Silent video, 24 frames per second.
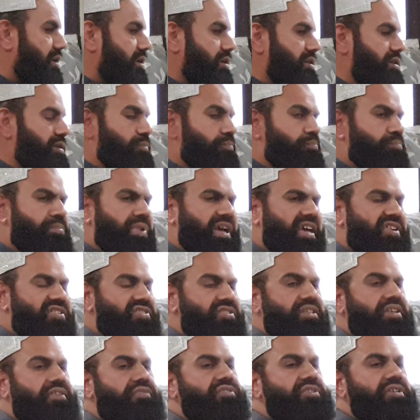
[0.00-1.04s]
The best
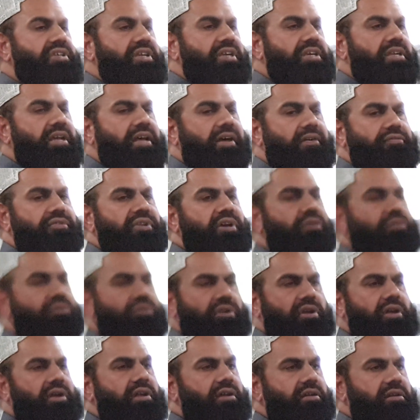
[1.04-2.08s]
tafsir of the
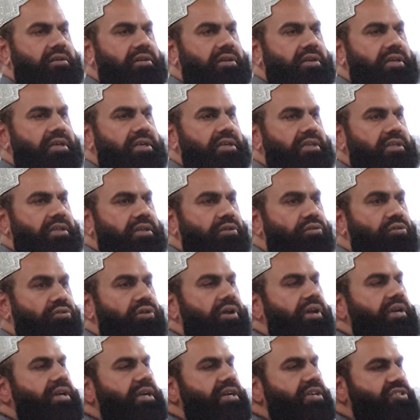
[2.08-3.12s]
Quran
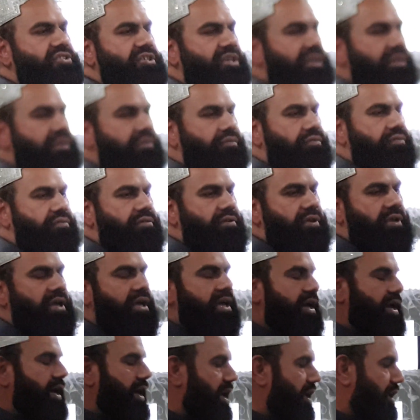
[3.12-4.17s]
itself.
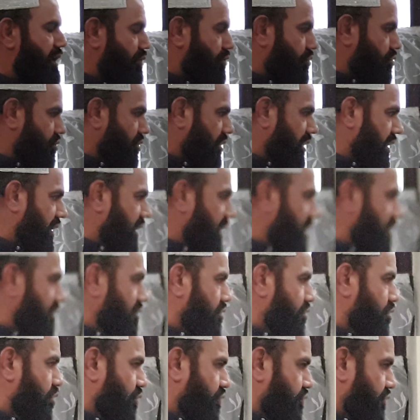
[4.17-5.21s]

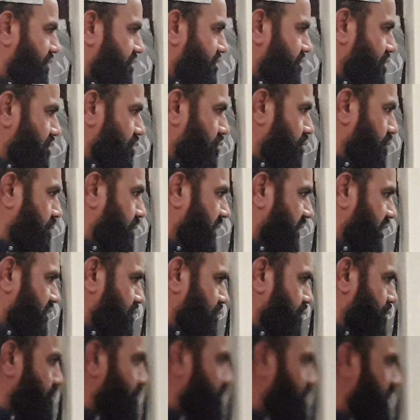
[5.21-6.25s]
Al-Qur'anu yufassiru
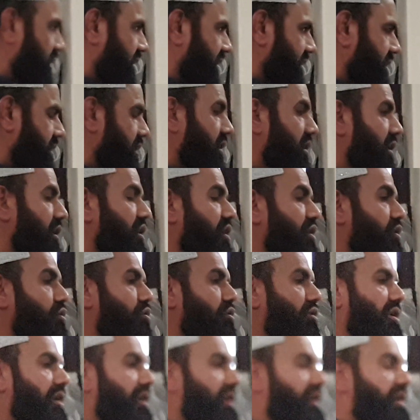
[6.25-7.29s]
ba'duhu ba'd.
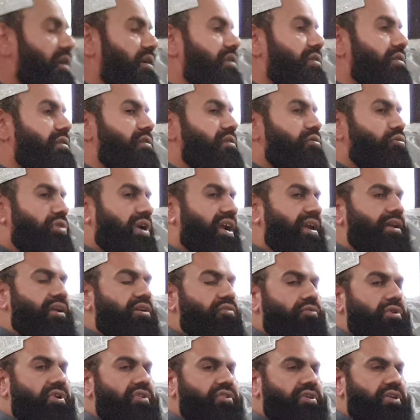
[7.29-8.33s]
Quranic
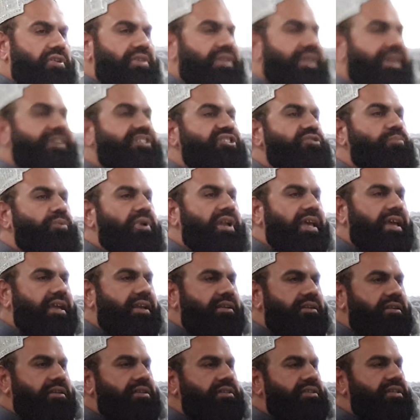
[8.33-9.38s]
verses
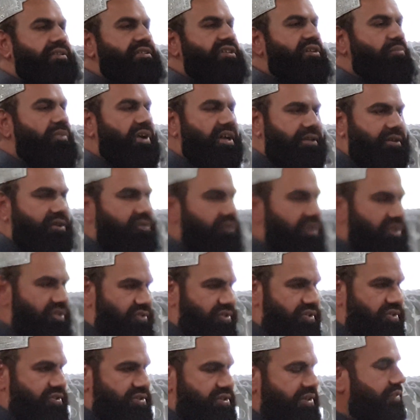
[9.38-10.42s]
explain some other
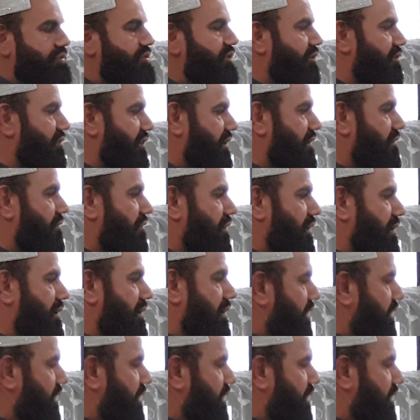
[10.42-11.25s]
verses of the Holy Quran.